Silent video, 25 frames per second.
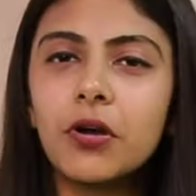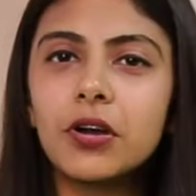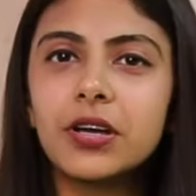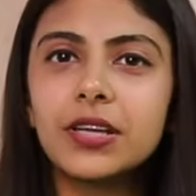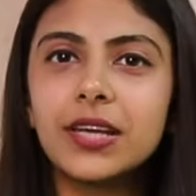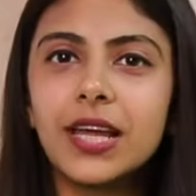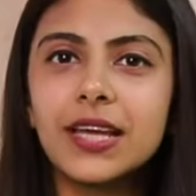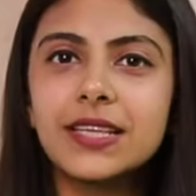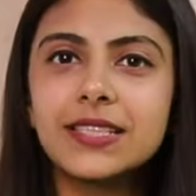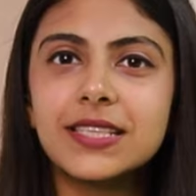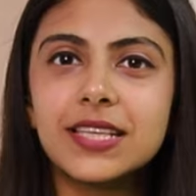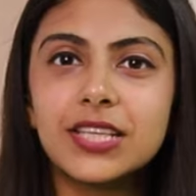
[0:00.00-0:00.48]

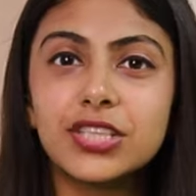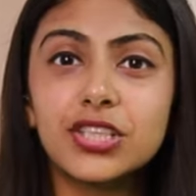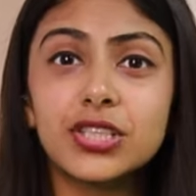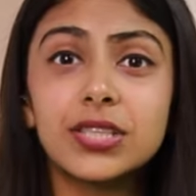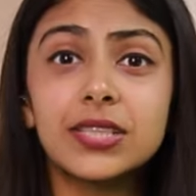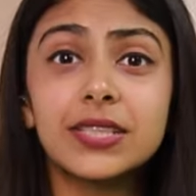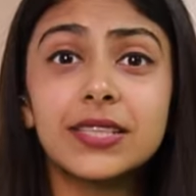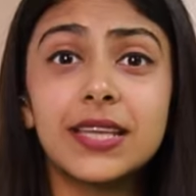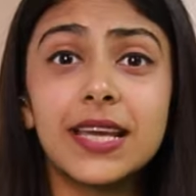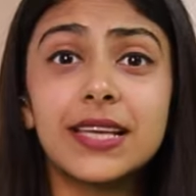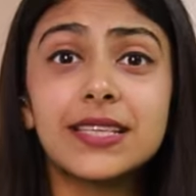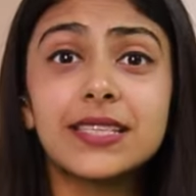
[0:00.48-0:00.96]

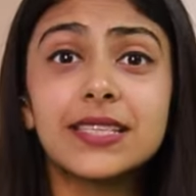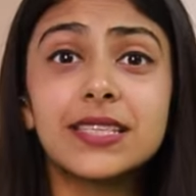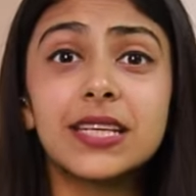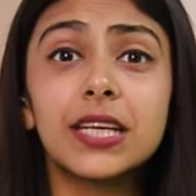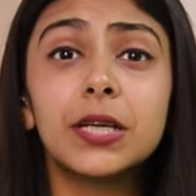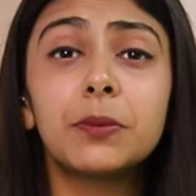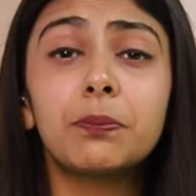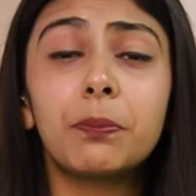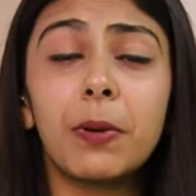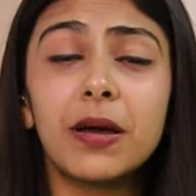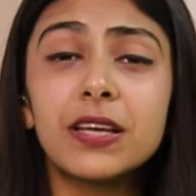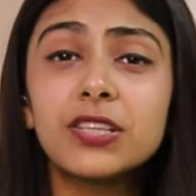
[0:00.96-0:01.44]
organization
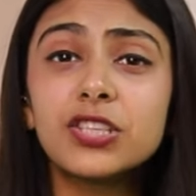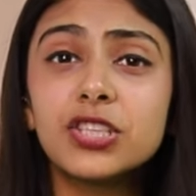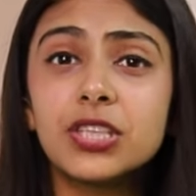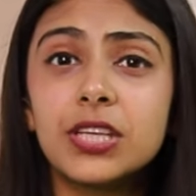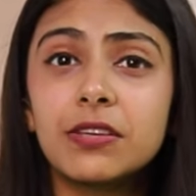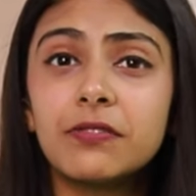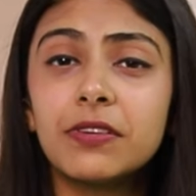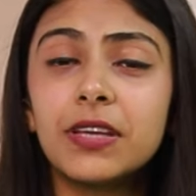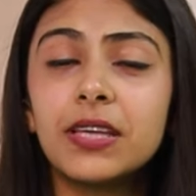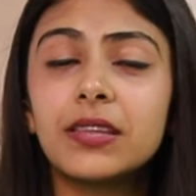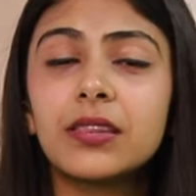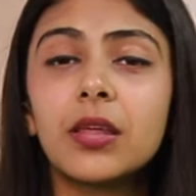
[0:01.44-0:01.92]
tested Punch
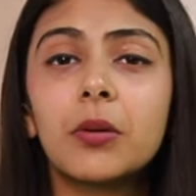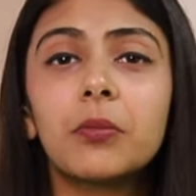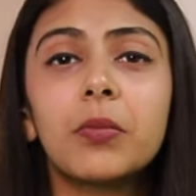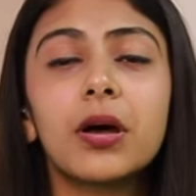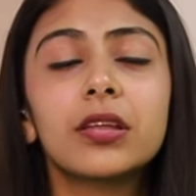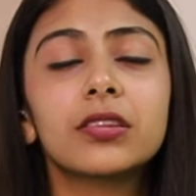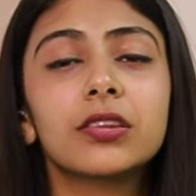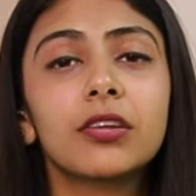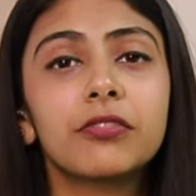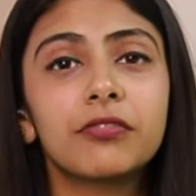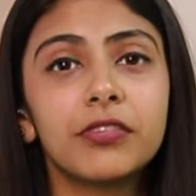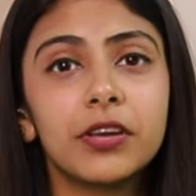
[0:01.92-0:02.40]
EV in the
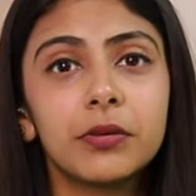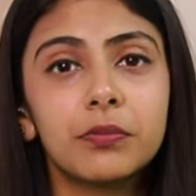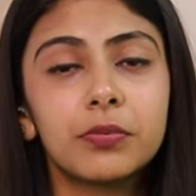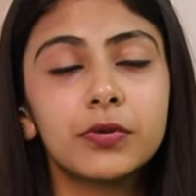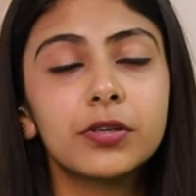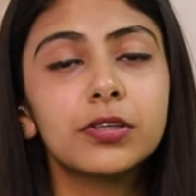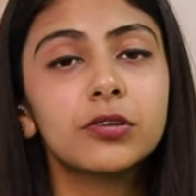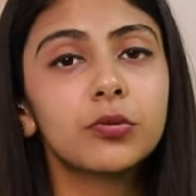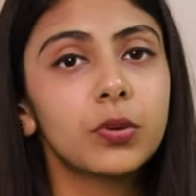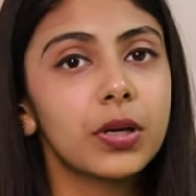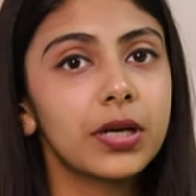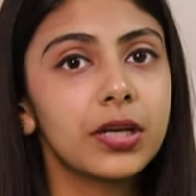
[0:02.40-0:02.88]
month of
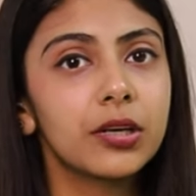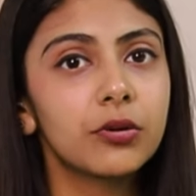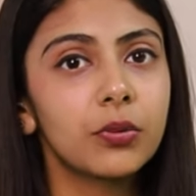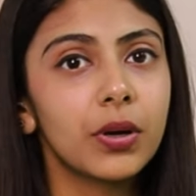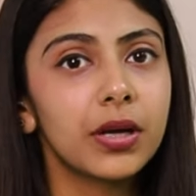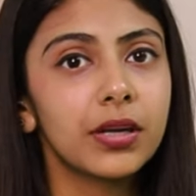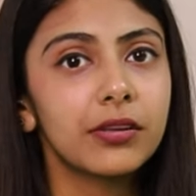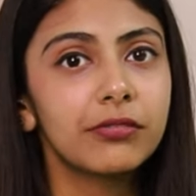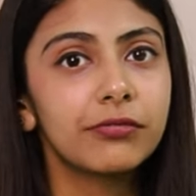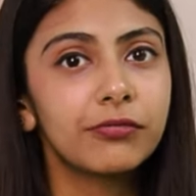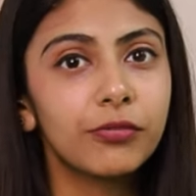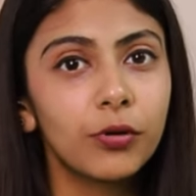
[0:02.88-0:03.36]
April
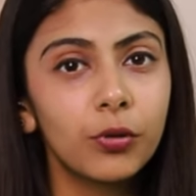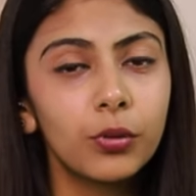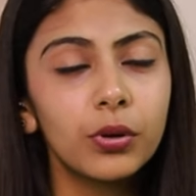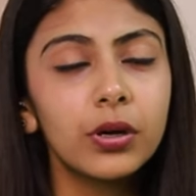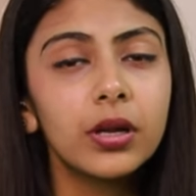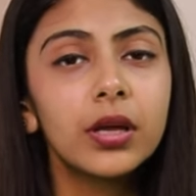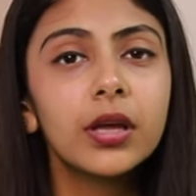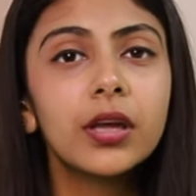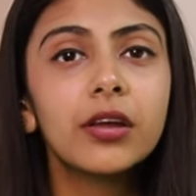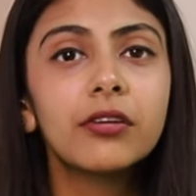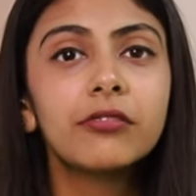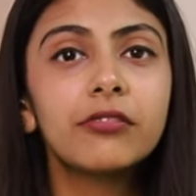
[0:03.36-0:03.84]
2024,
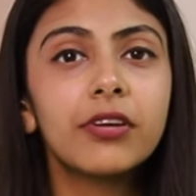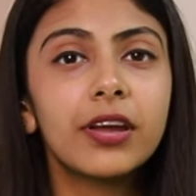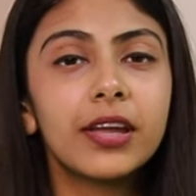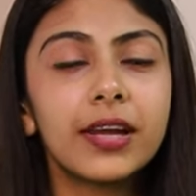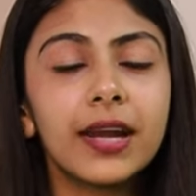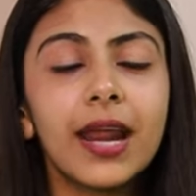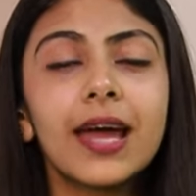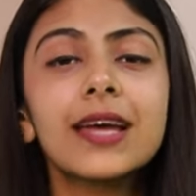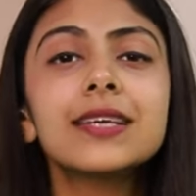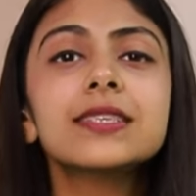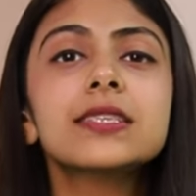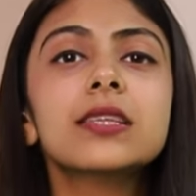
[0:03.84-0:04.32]

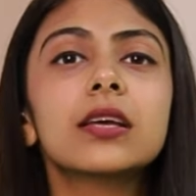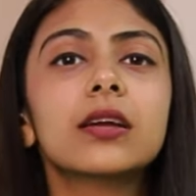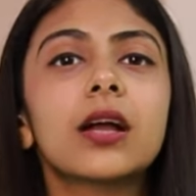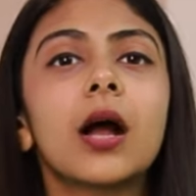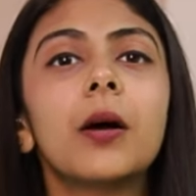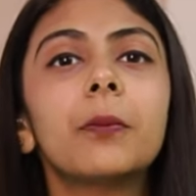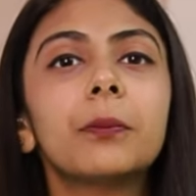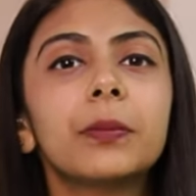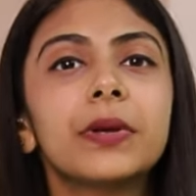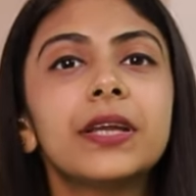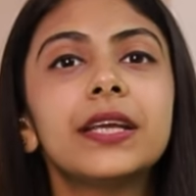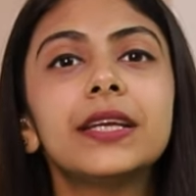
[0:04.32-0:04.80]
whereas the
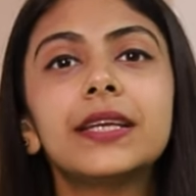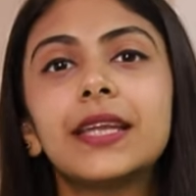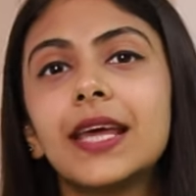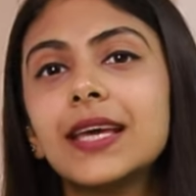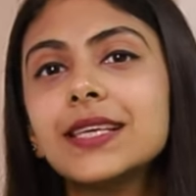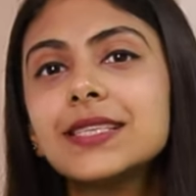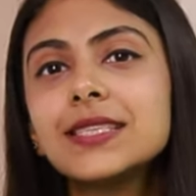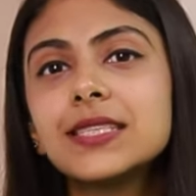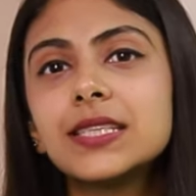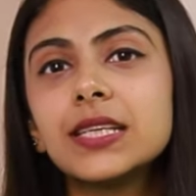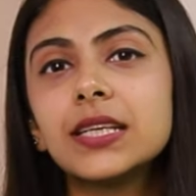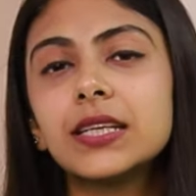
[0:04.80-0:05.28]
company
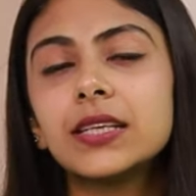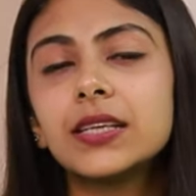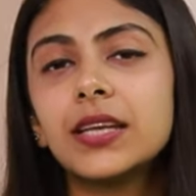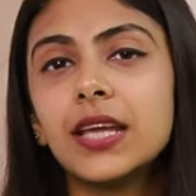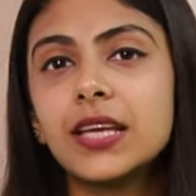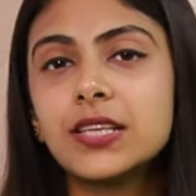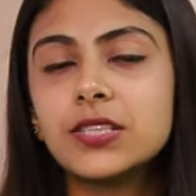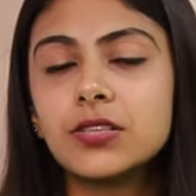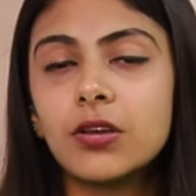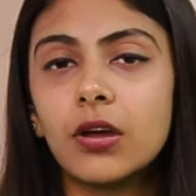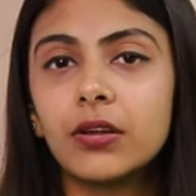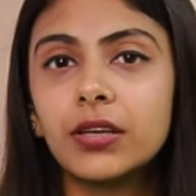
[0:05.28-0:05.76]
tested
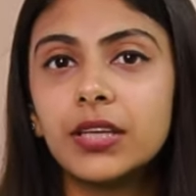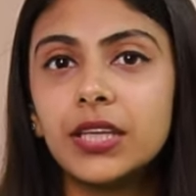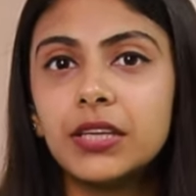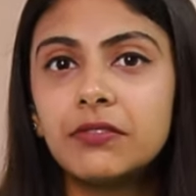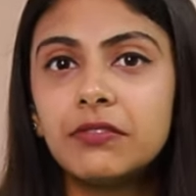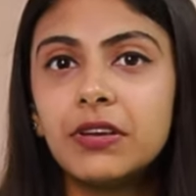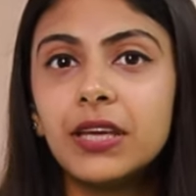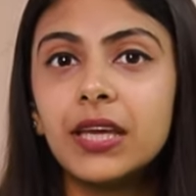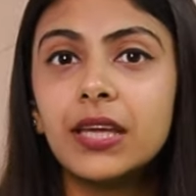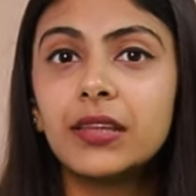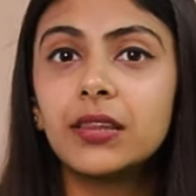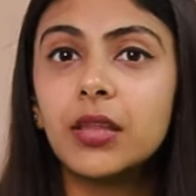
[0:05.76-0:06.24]
Nexon
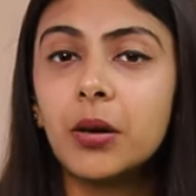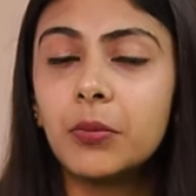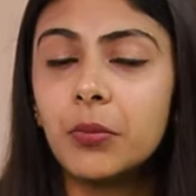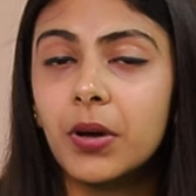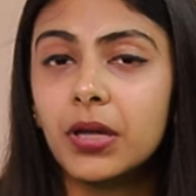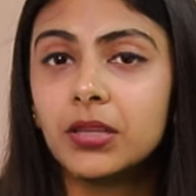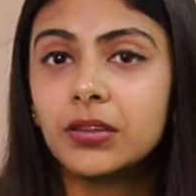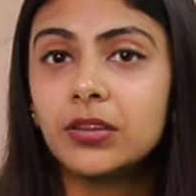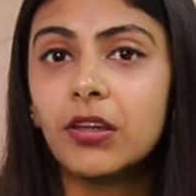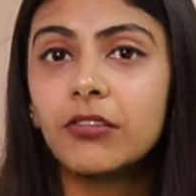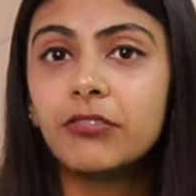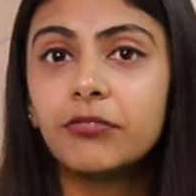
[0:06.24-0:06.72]
EV in the
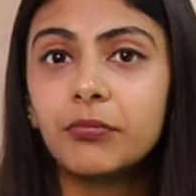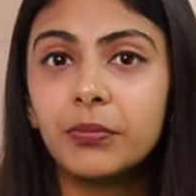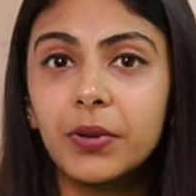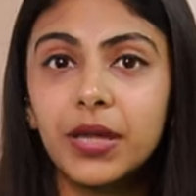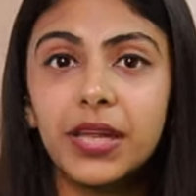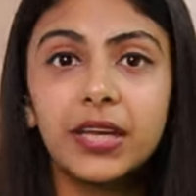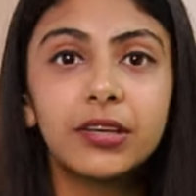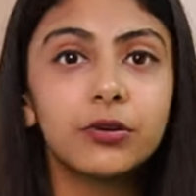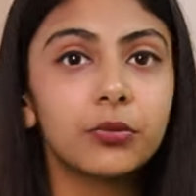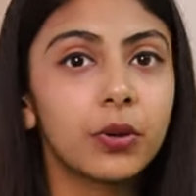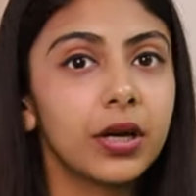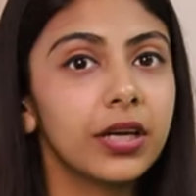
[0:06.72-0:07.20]
month of
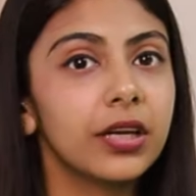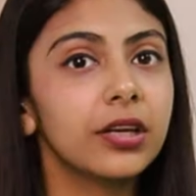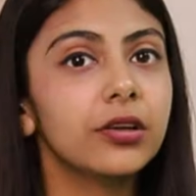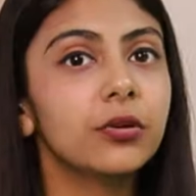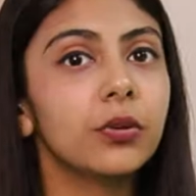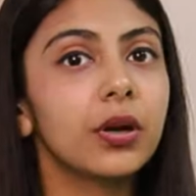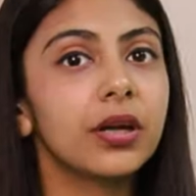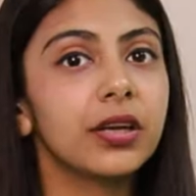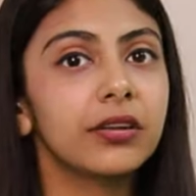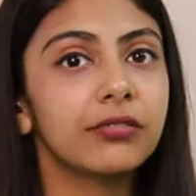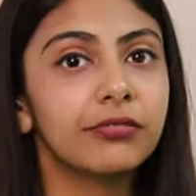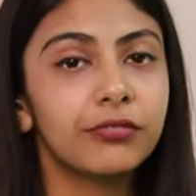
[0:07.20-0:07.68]
May
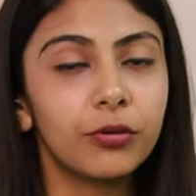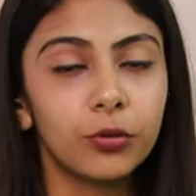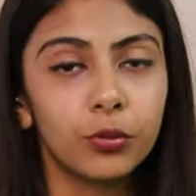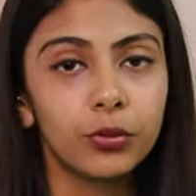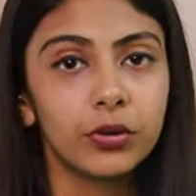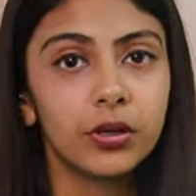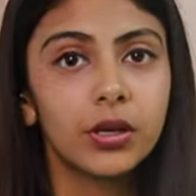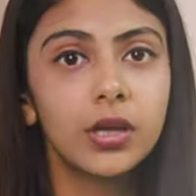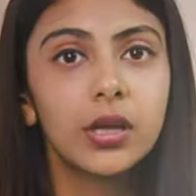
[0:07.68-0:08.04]
2024.